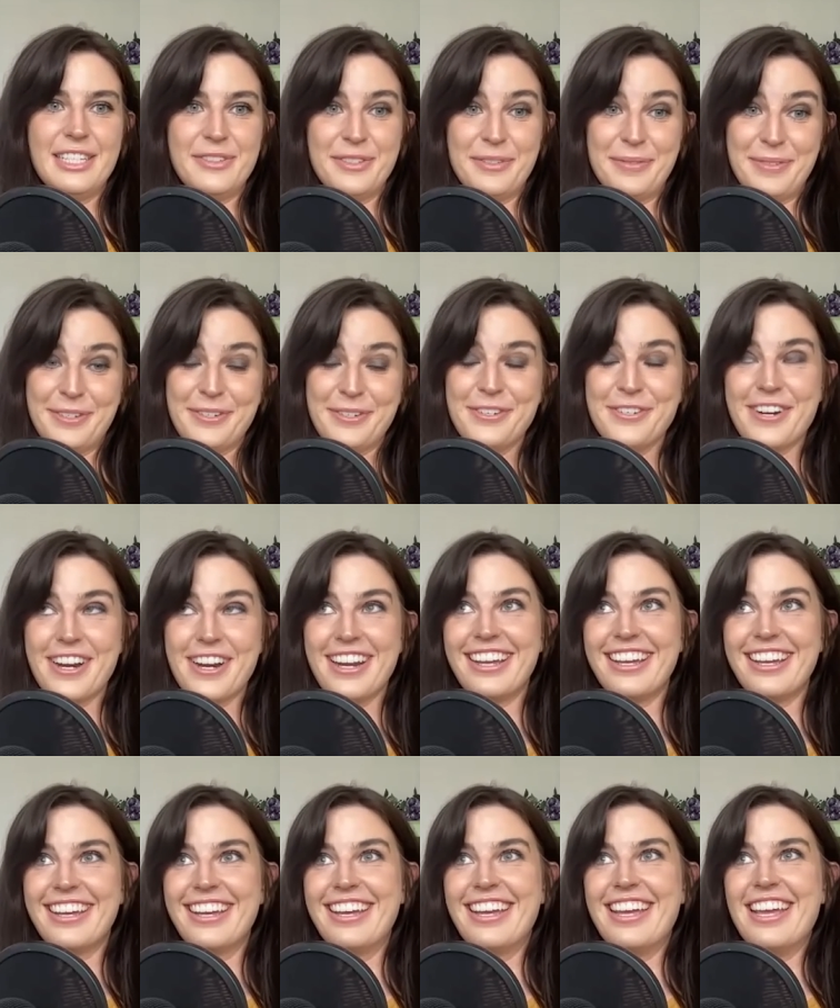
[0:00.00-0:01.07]
So Mr.
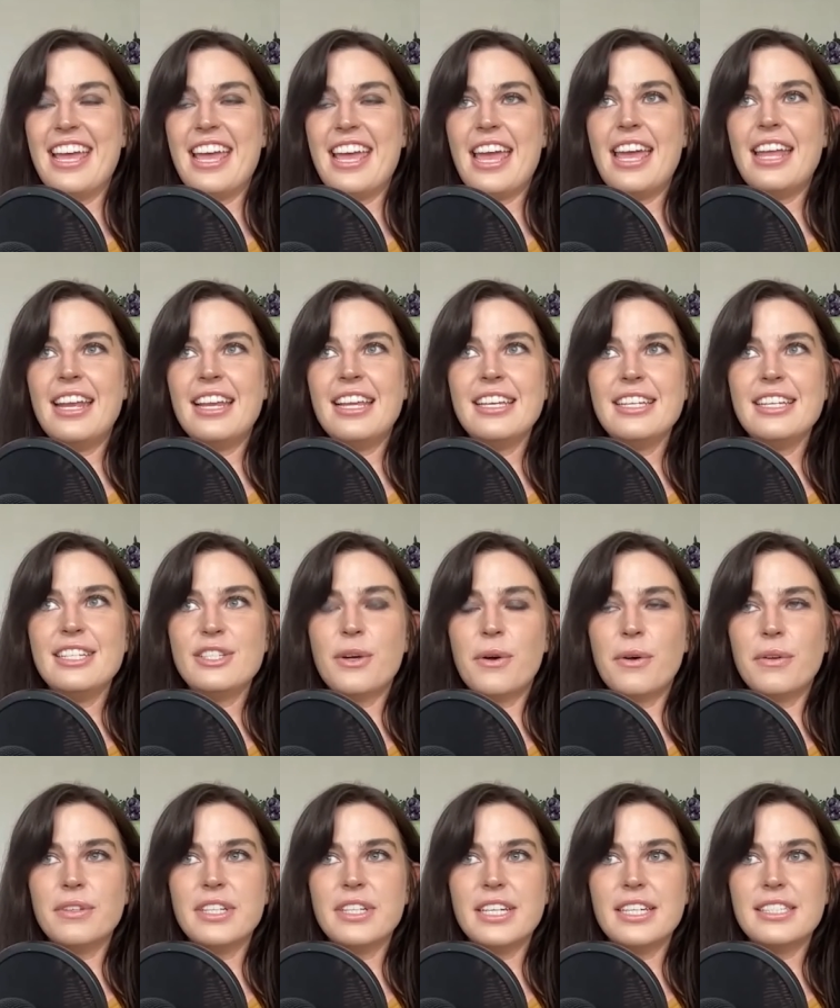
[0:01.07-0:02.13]
Frank. And he
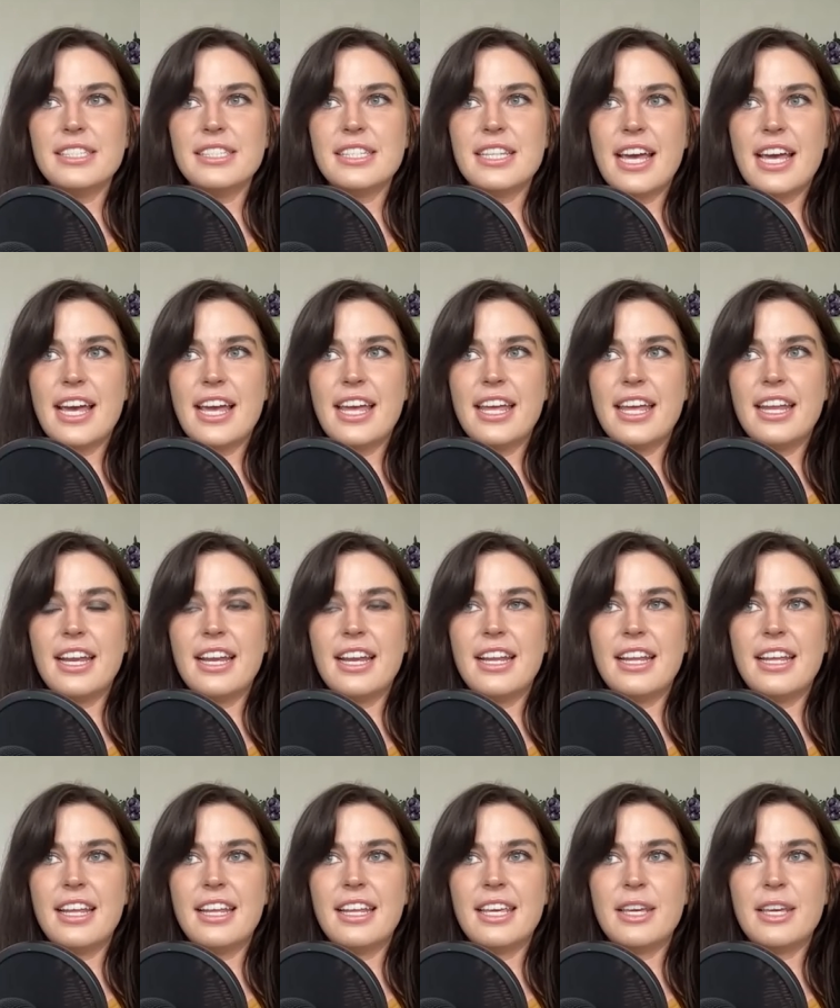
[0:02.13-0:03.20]
told us that
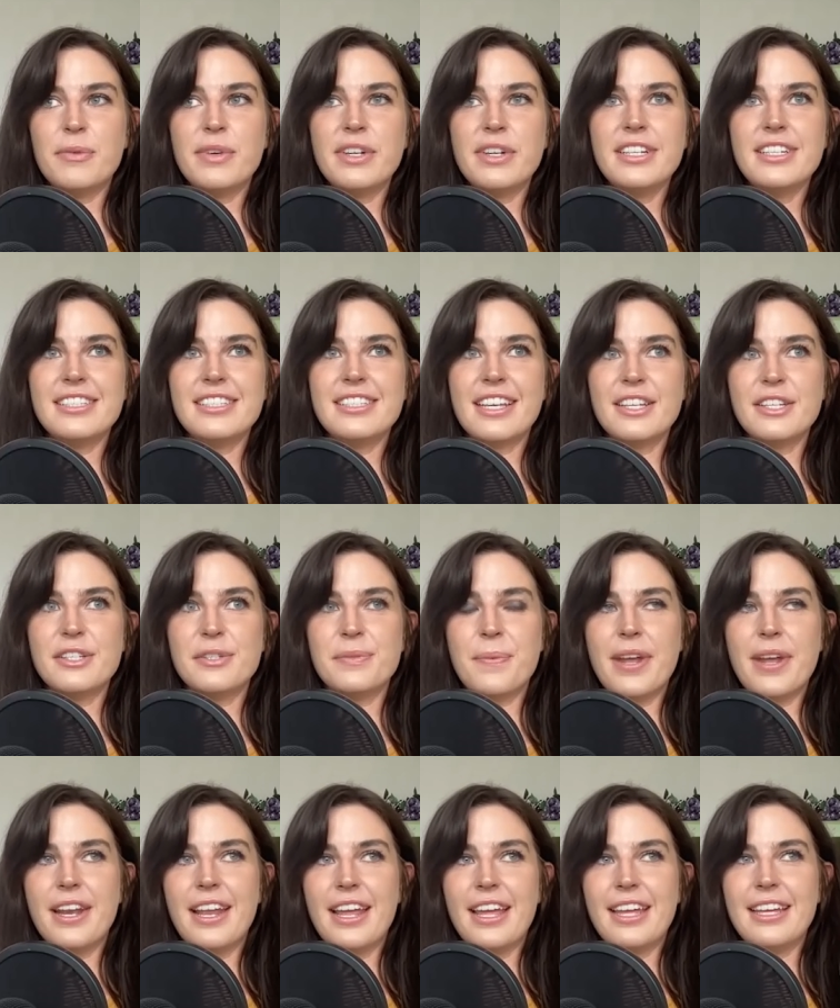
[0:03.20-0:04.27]
he wouldn't tell us
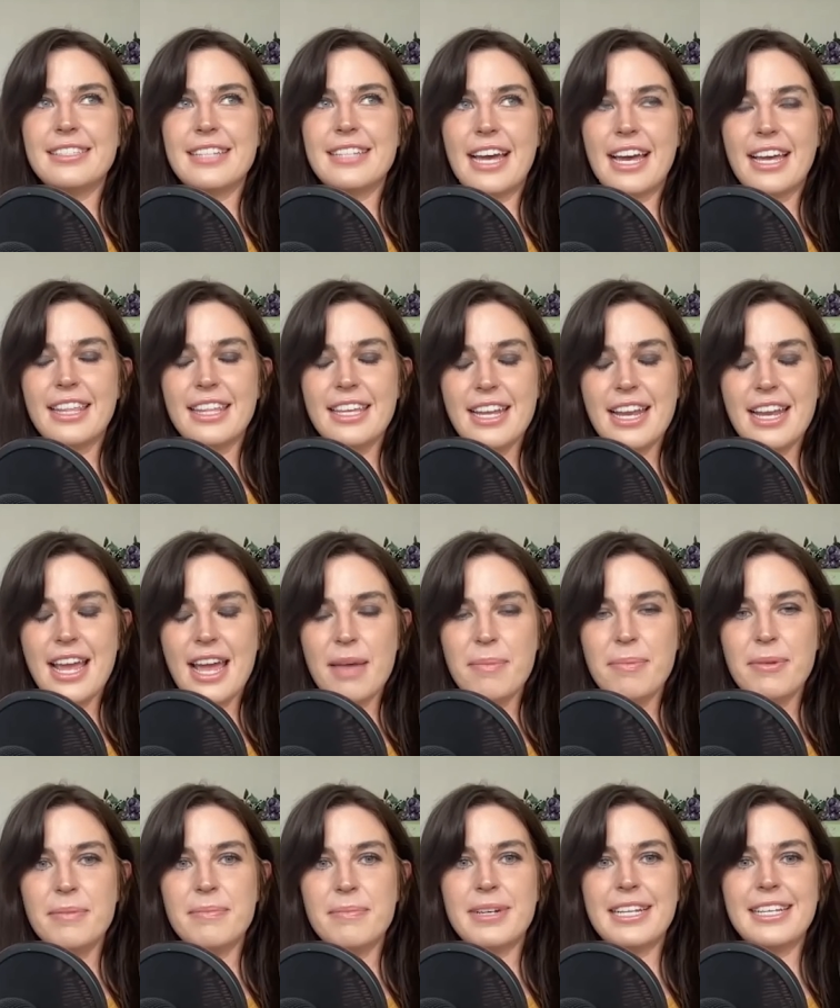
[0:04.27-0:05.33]
what exactly had
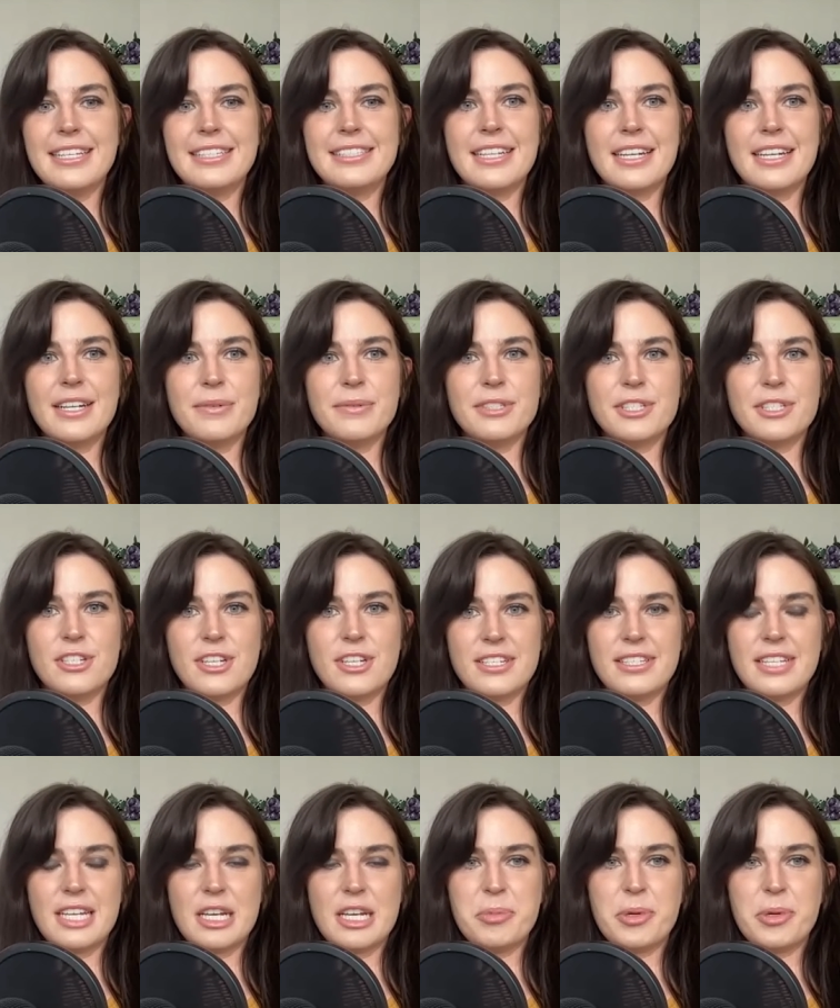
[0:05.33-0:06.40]
happened, but he said it was
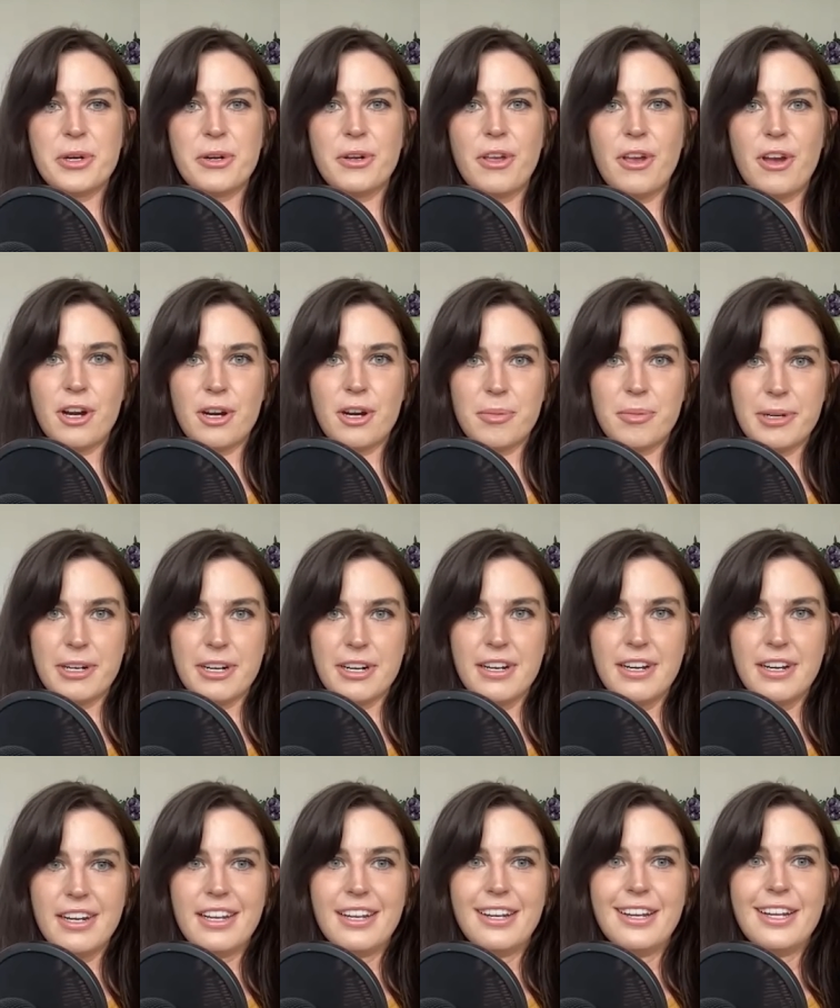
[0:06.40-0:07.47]
just like Pearl
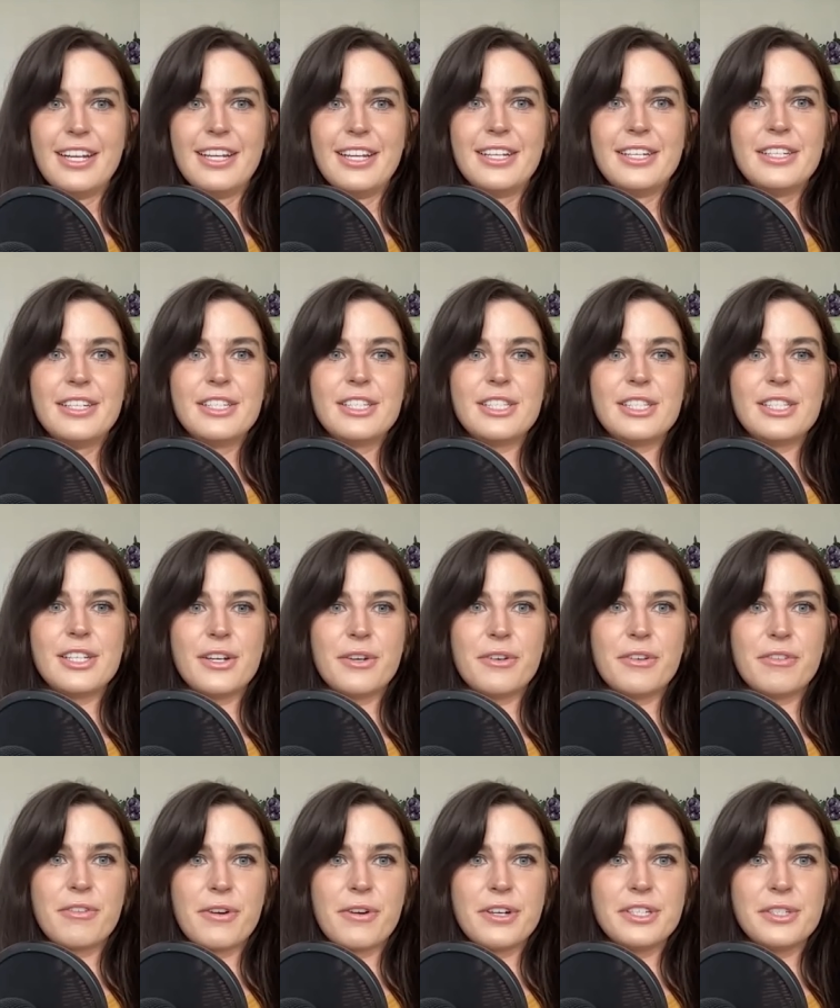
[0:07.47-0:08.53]
Harbor. So
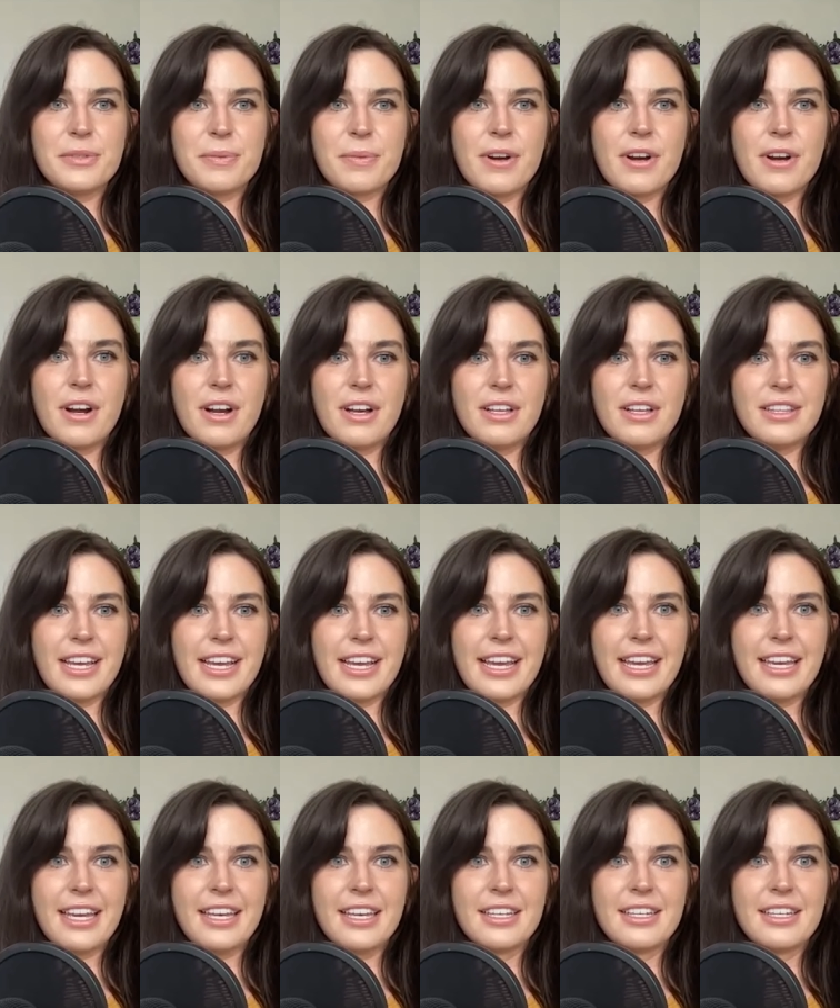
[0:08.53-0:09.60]
of course we're all
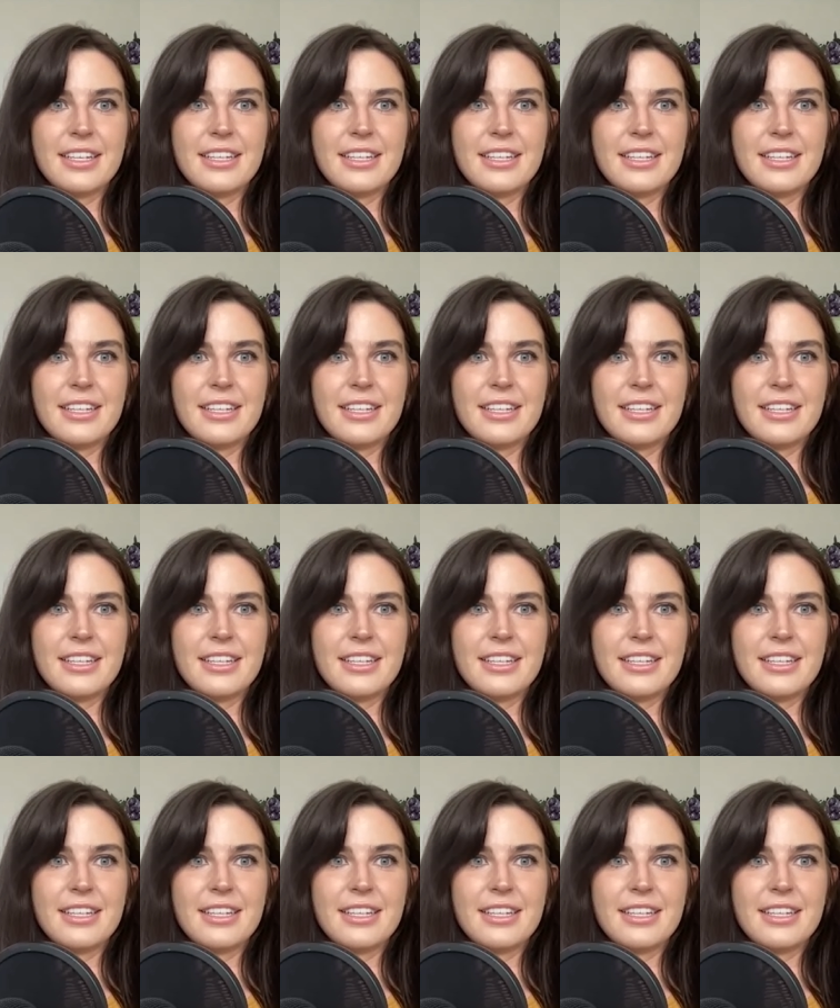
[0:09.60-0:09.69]
like,